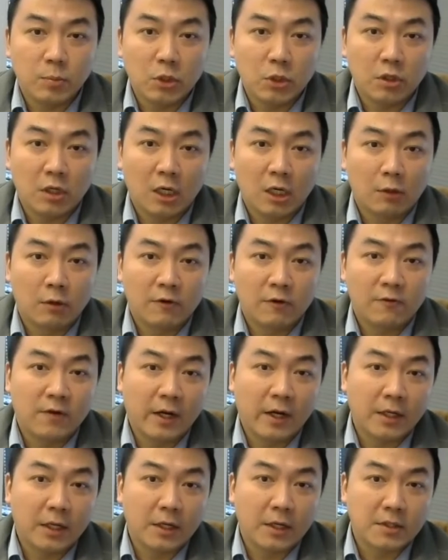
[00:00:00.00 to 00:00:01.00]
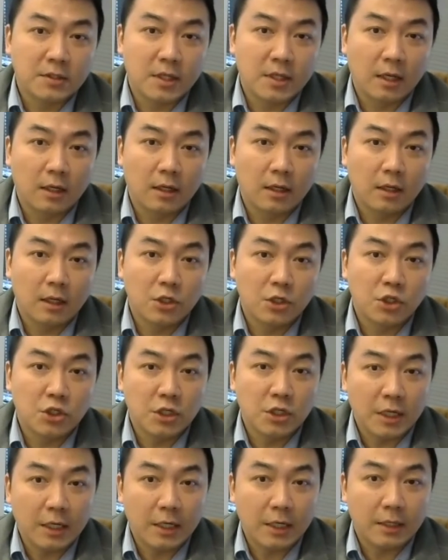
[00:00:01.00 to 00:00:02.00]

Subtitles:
on our findings that a gene